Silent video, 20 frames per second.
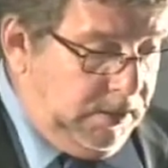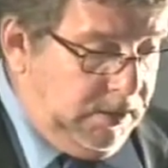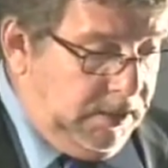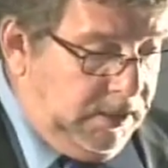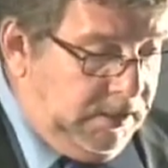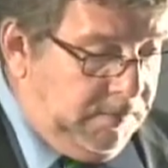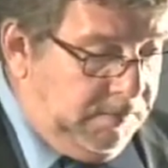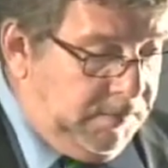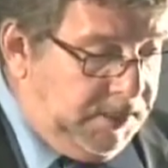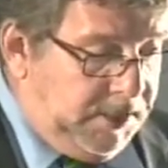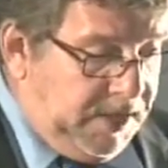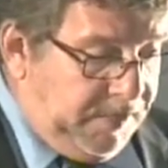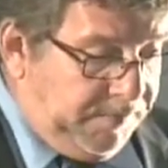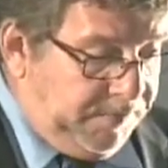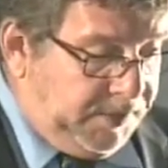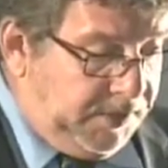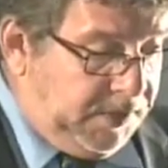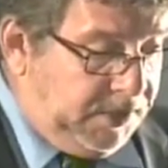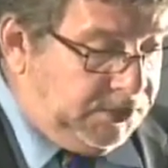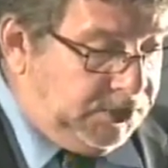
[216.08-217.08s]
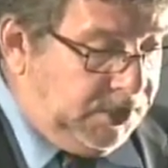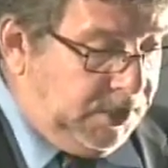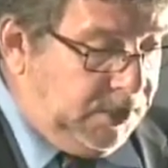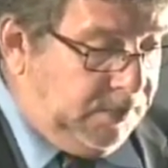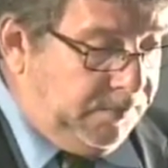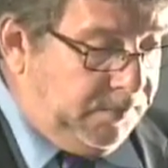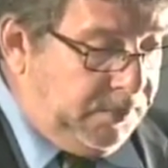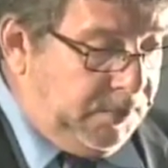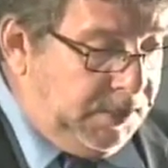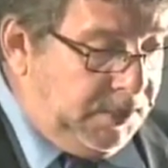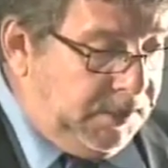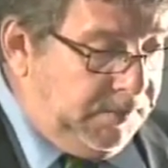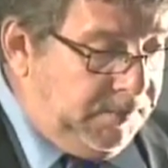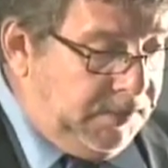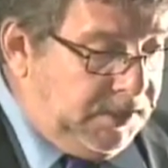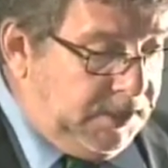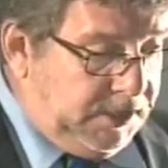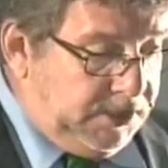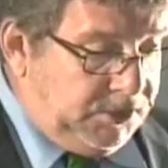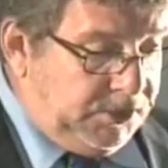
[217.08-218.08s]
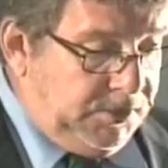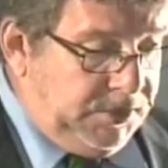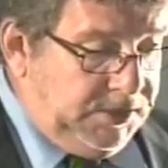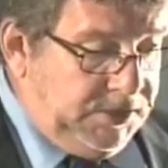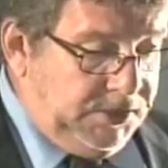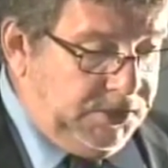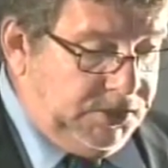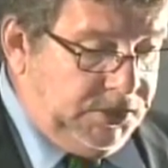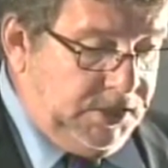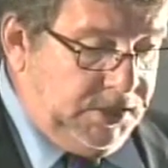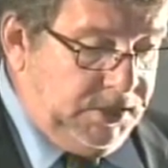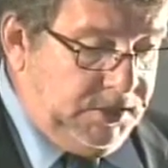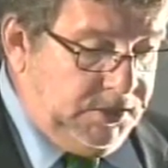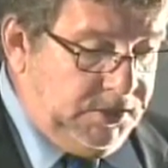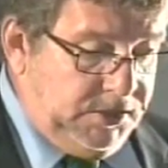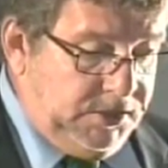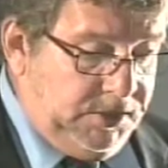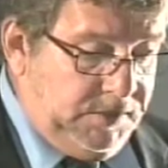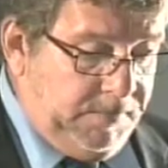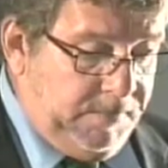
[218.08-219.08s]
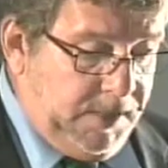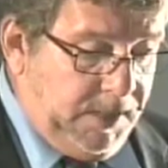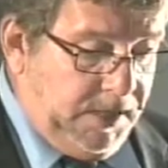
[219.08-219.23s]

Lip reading: Even the definition of creative industries has changed,